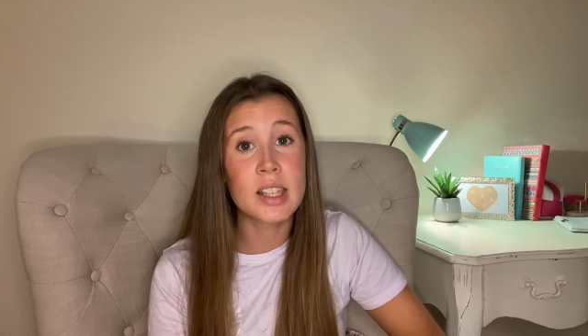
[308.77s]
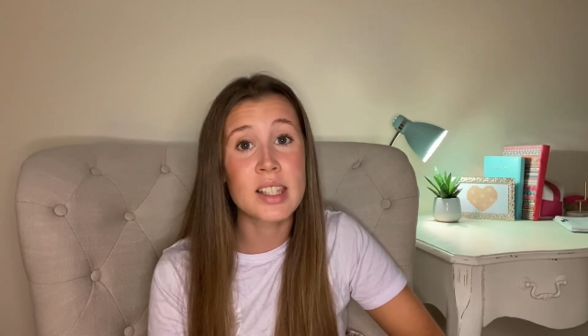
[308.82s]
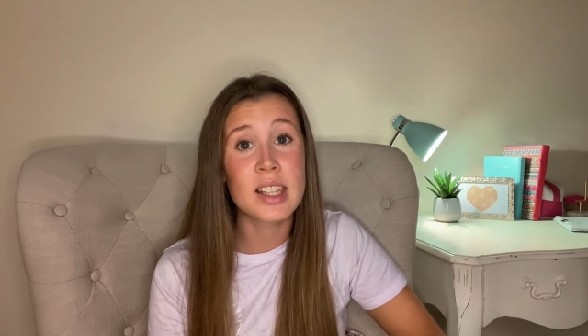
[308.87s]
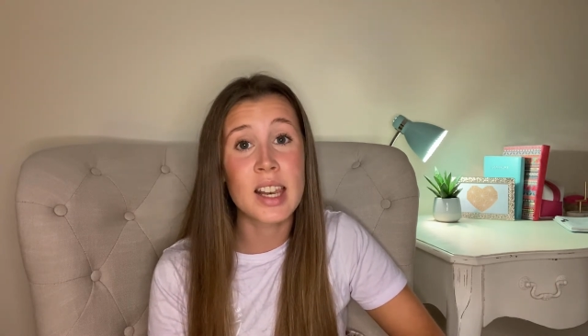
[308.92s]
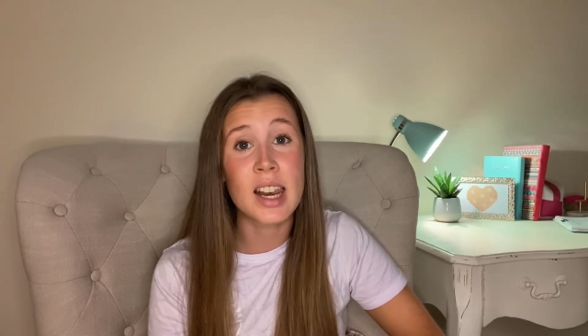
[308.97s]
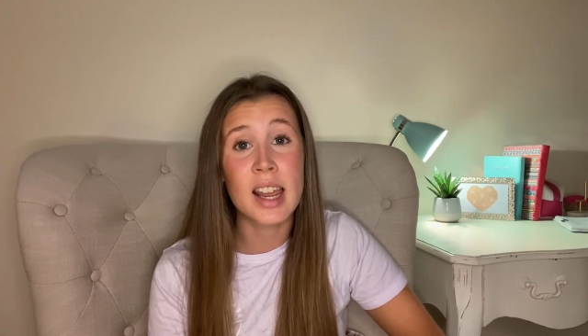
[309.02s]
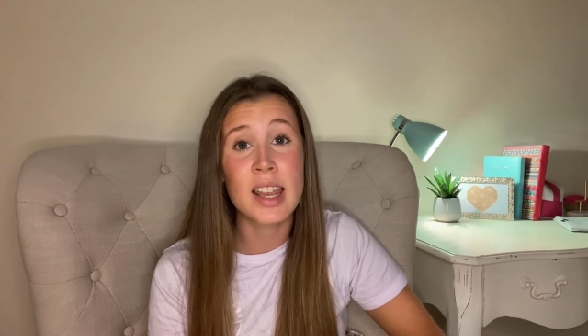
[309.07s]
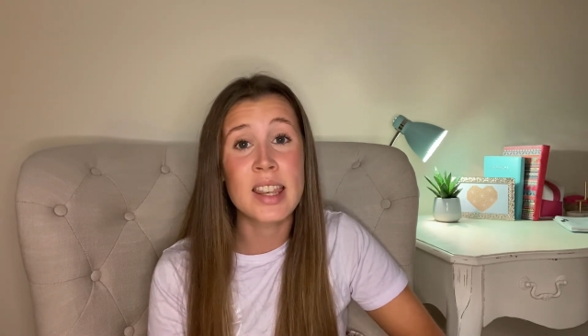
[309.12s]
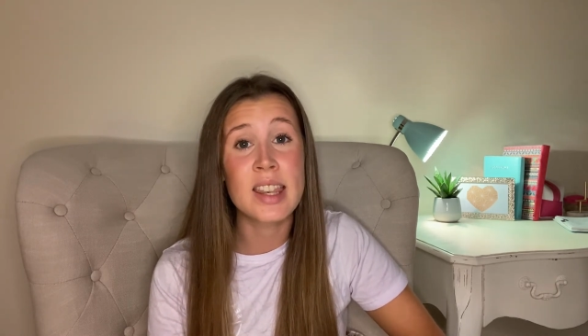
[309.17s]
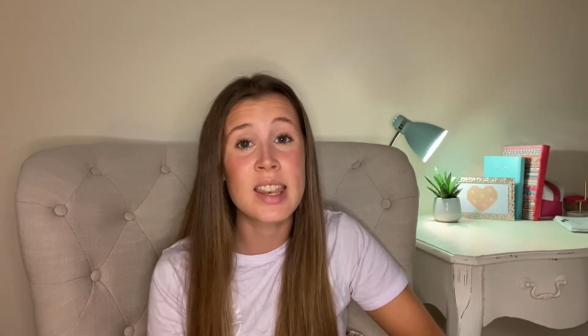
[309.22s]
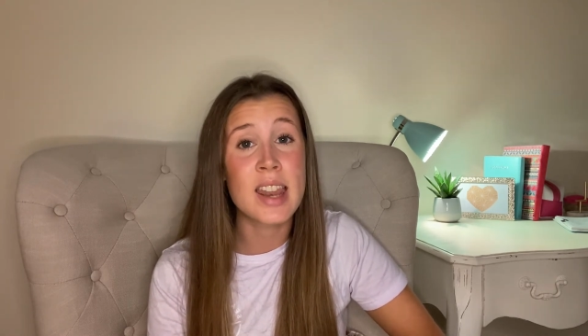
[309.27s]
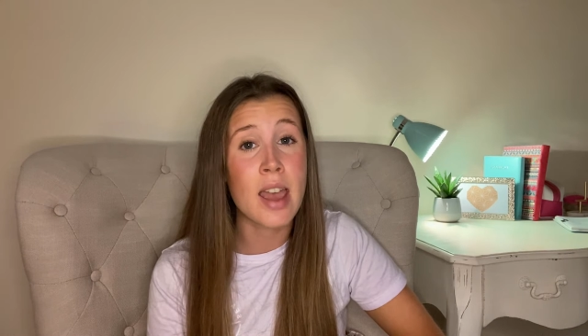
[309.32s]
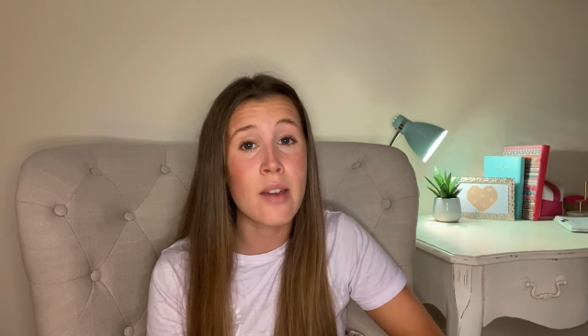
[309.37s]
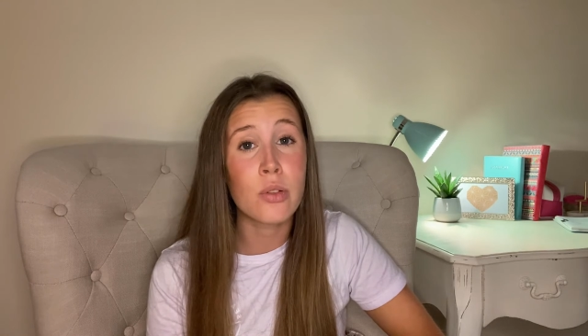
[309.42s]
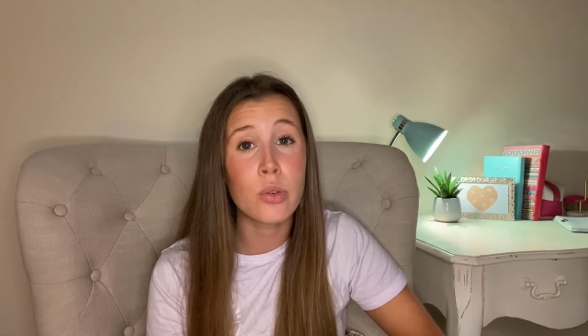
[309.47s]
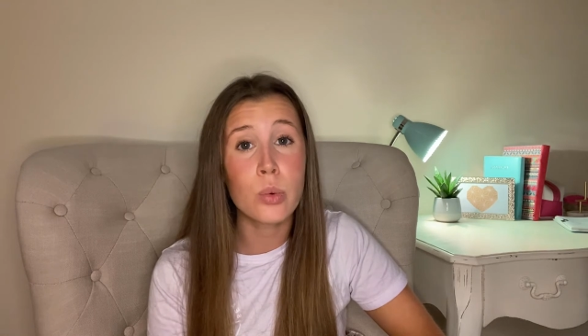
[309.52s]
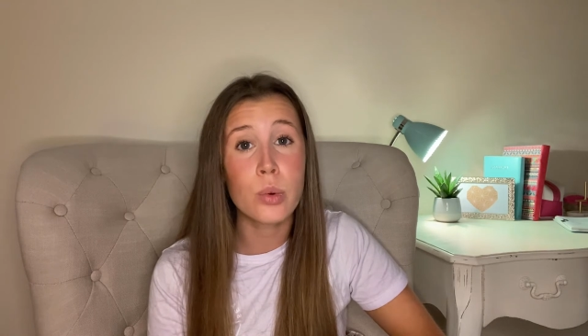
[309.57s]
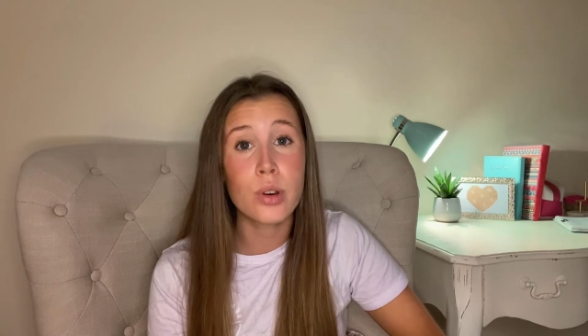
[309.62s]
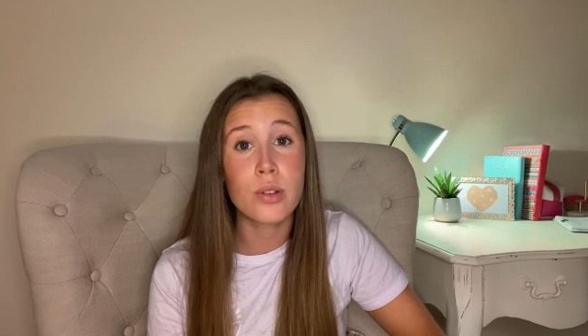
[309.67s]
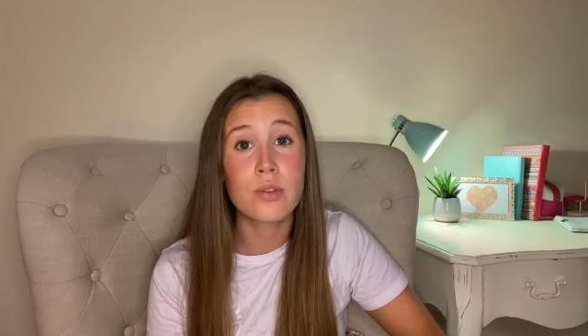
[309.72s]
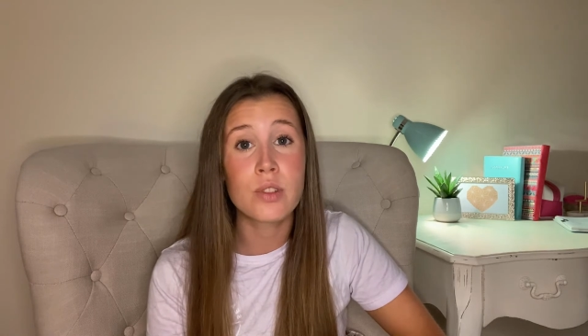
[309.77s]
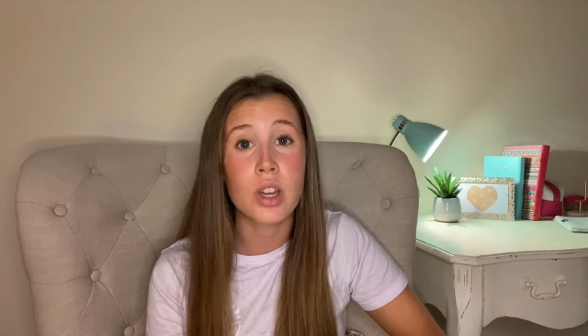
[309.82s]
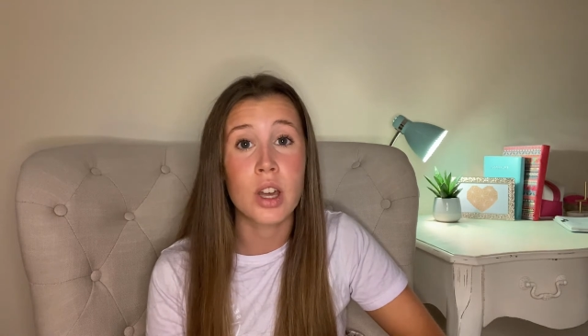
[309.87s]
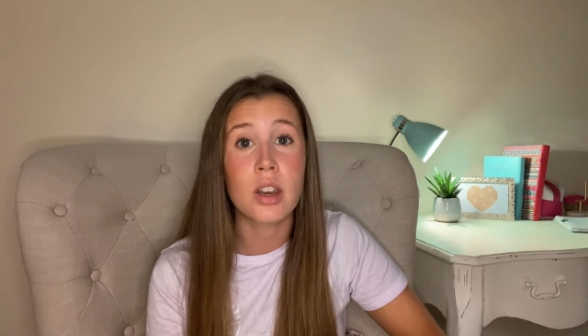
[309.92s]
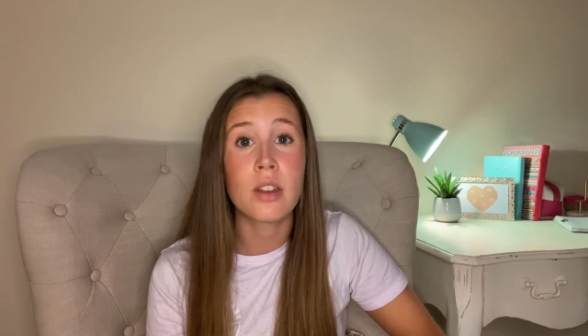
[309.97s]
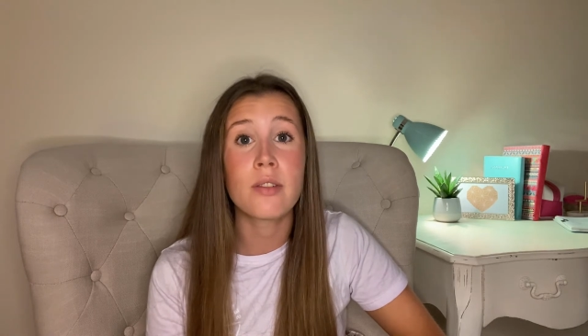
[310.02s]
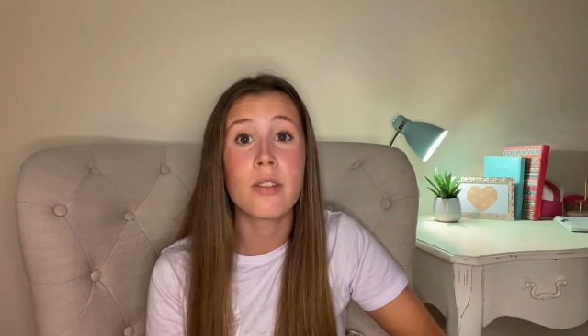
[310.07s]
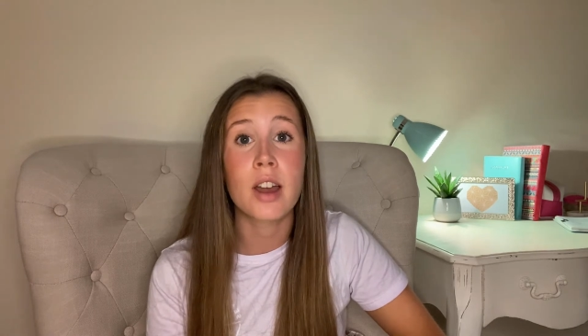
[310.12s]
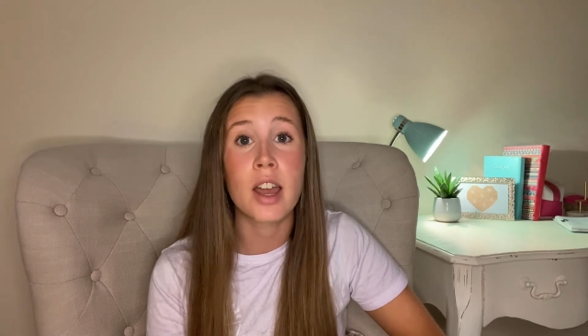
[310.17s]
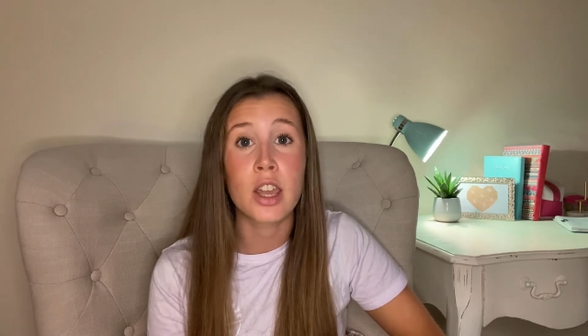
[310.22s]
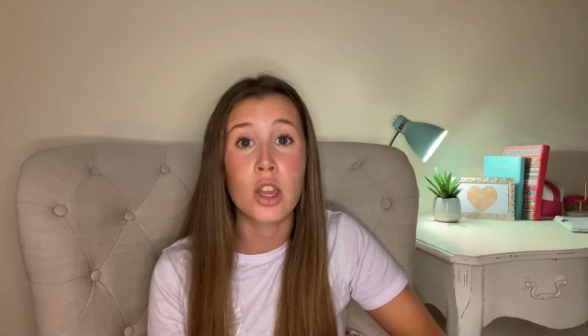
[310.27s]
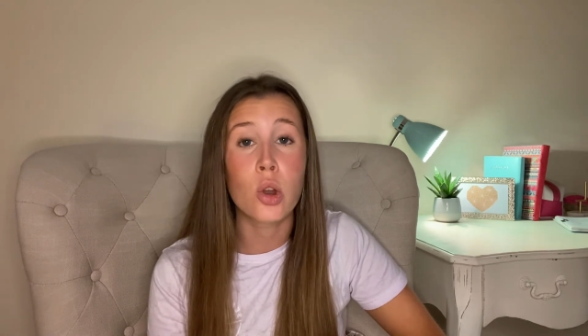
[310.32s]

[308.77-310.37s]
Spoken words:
that I never would have done if I had